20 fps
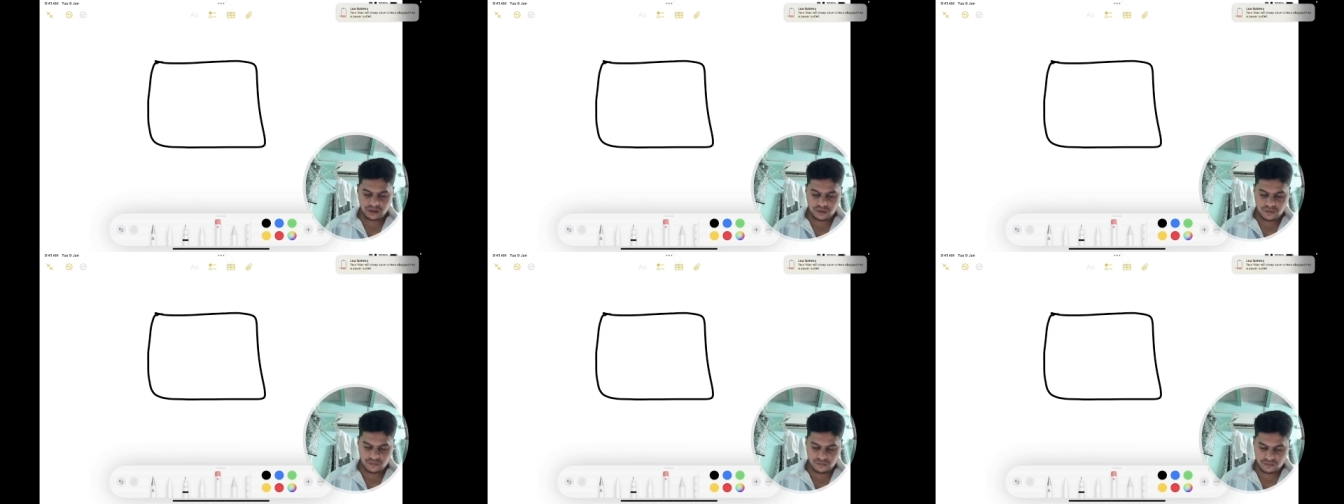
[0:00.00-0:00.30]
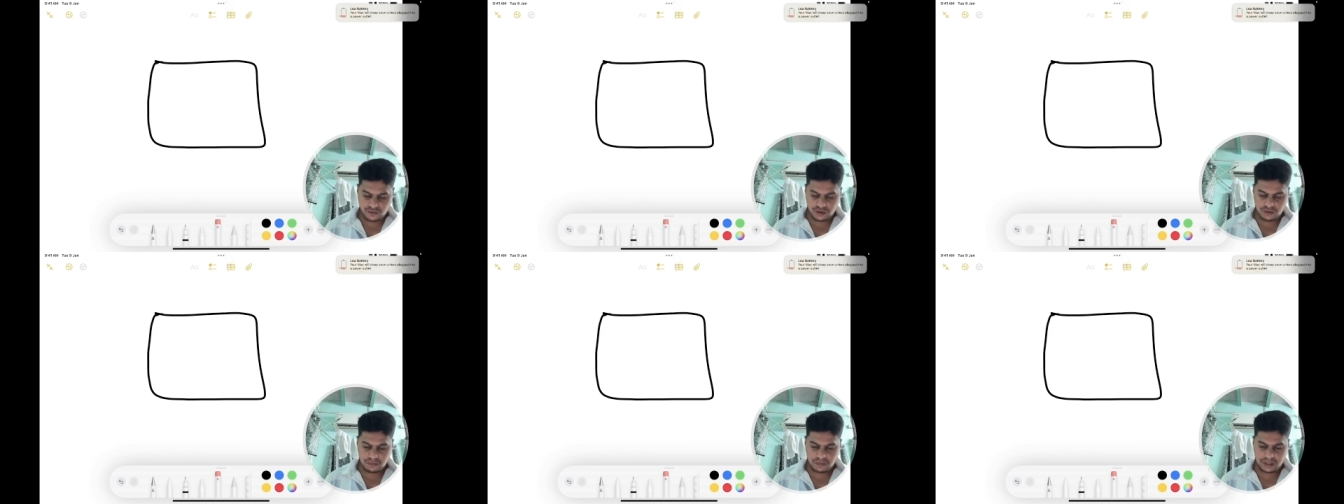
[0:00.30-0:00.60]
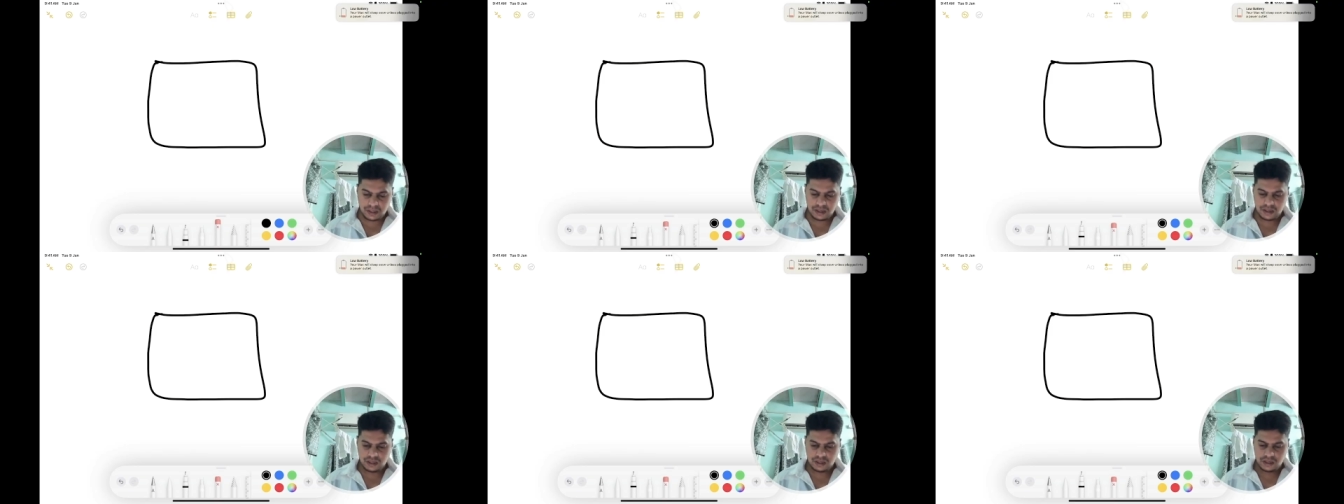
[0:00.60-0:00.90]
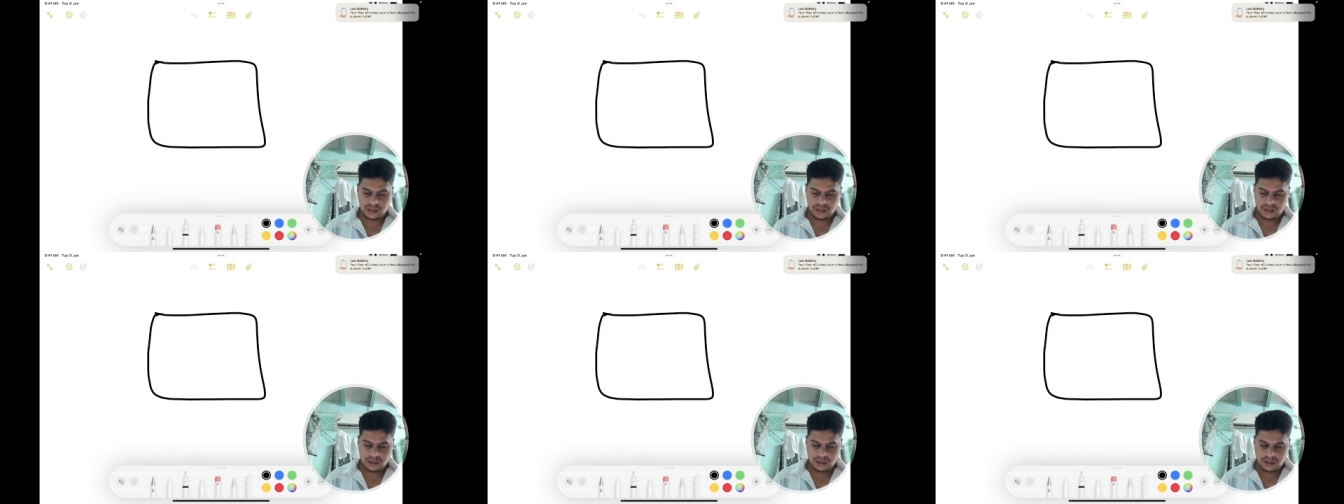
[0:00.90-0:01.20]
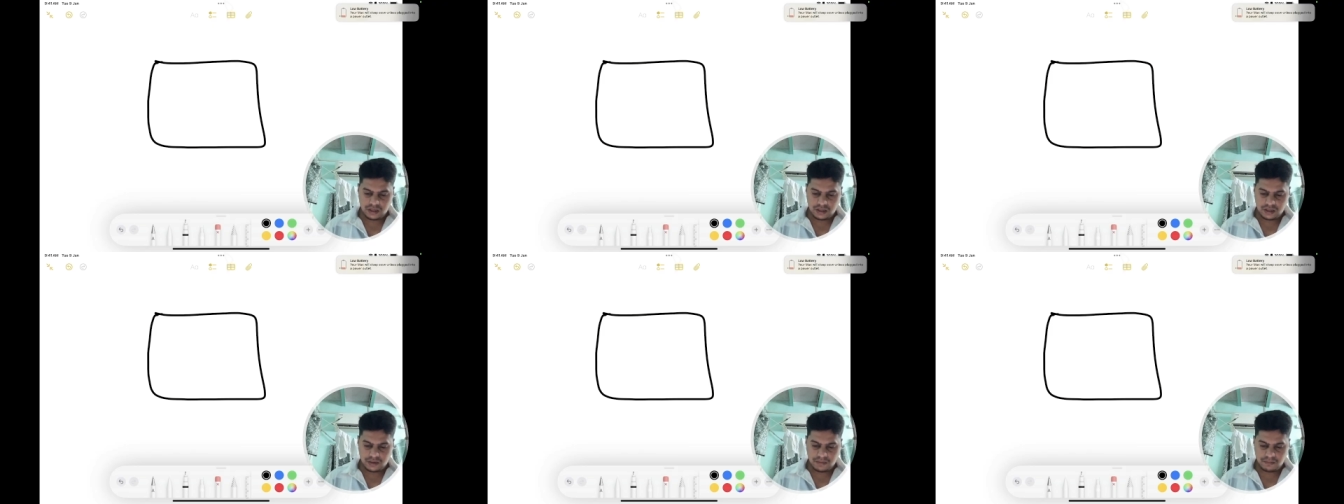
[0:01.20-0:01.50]
would be
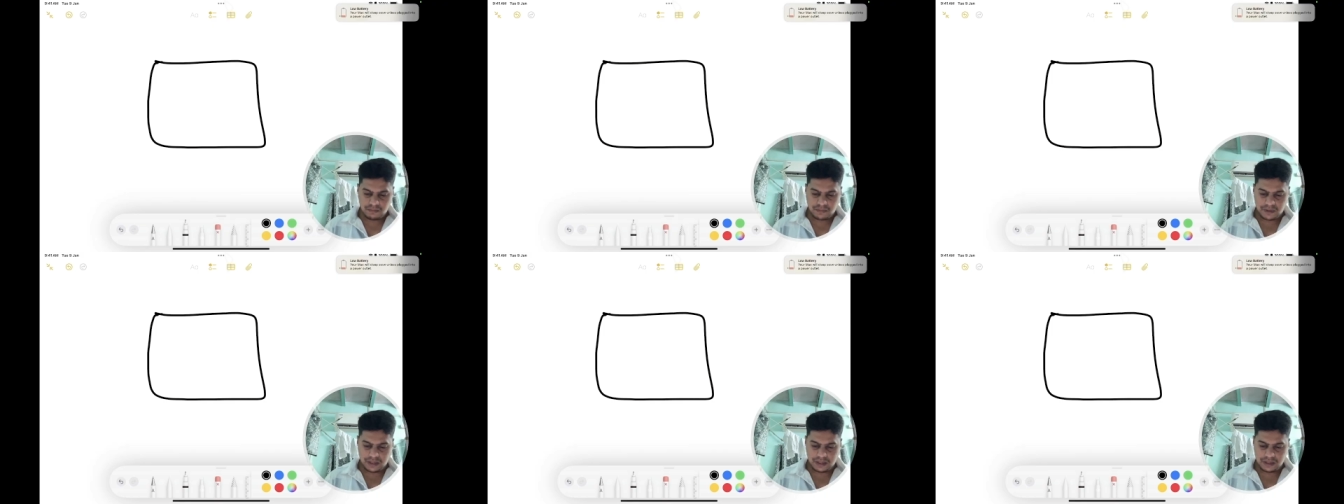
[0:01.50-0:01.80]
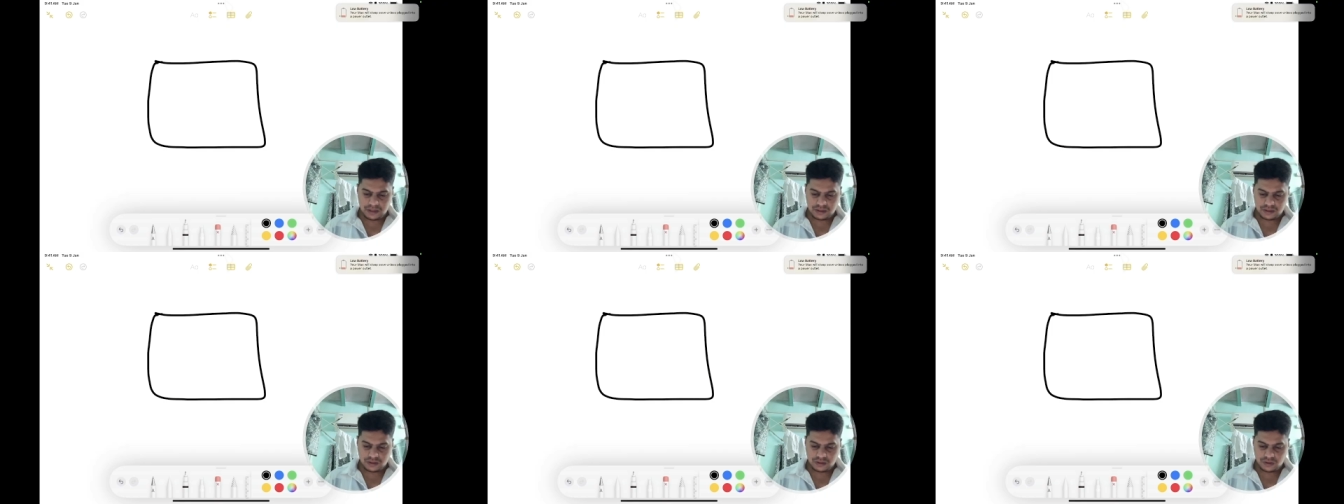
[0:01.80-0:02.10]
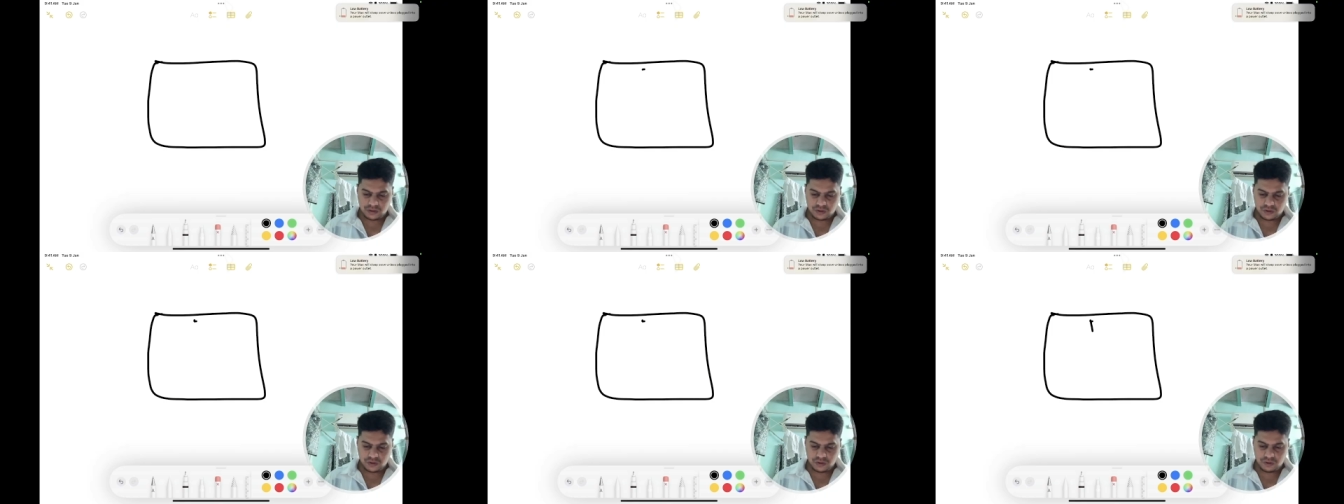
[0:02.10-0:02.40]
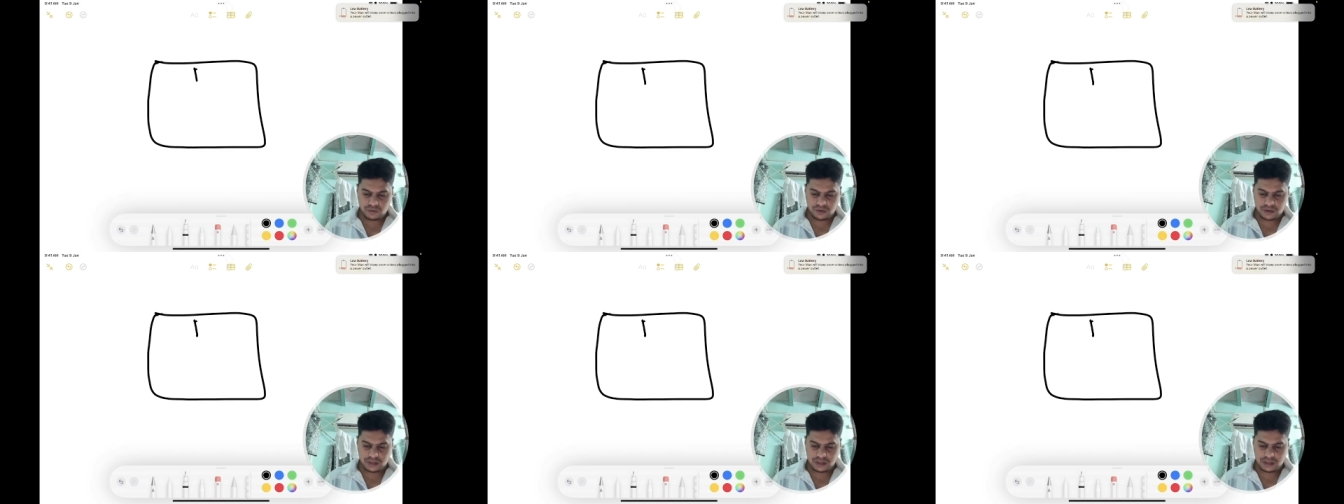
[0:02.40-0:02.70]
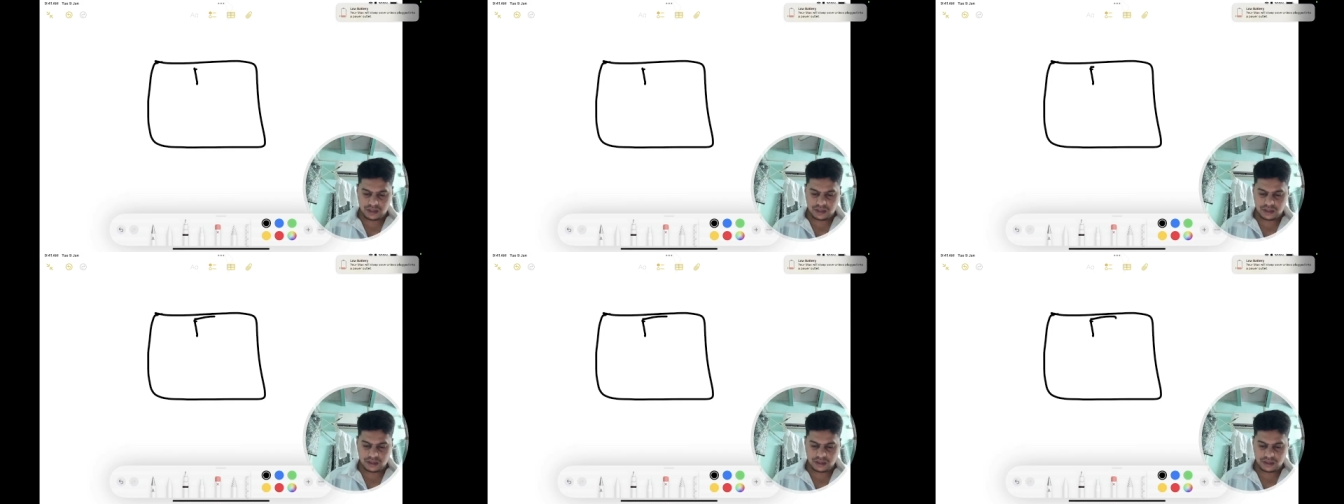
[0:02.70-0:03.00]
placed over
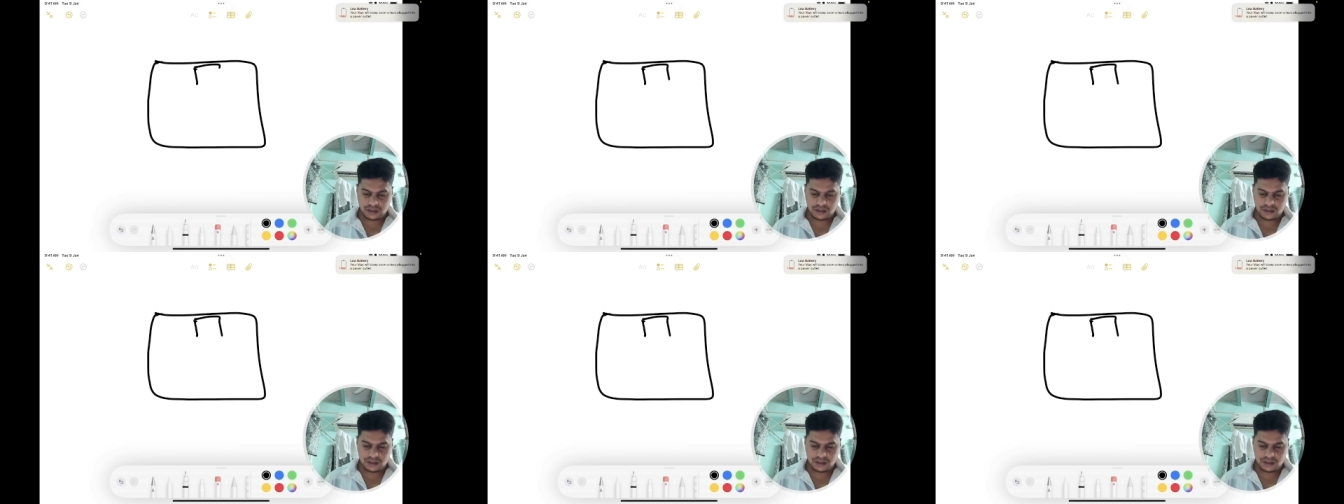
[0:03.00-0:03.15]
here.